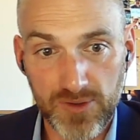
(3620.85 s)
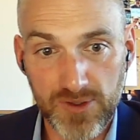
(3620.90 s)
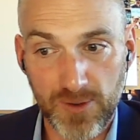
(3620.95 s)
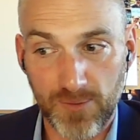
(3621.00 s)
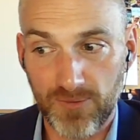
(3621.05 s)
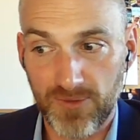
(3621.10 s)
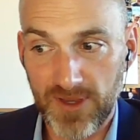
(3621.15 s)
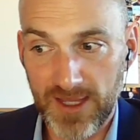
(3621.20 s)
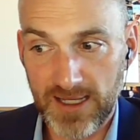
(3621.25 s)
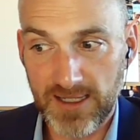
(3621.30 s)

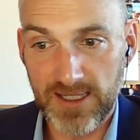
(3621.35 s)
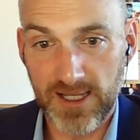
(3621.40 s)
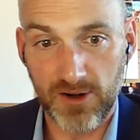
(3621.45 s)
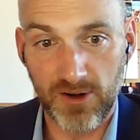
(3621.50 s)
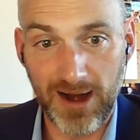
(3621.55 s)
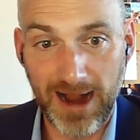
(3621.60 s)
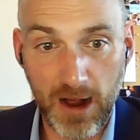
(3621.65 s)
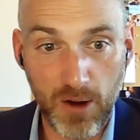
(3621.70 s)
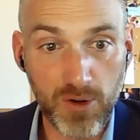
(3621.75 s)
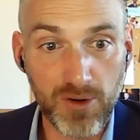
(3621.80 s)
some things that
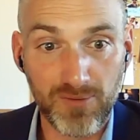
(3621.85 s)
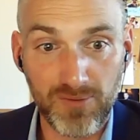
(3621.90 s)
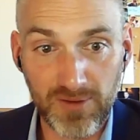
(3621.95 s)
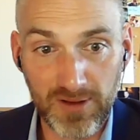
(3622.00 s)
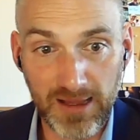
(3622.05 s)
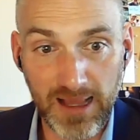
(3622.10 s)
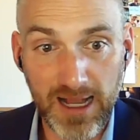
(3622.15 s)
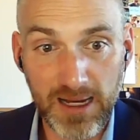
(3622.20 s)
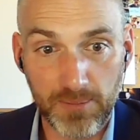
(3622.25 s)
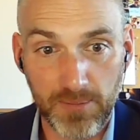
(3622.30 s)
are out of
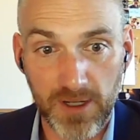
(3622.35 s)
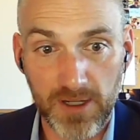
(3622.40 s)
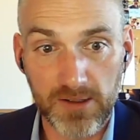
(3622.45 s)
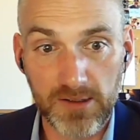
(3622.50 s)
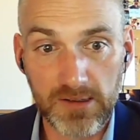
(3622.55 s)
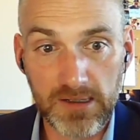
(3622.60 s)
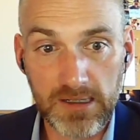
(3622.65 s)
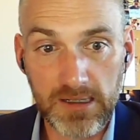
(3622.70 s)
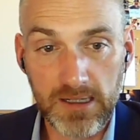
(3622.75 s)
alignment.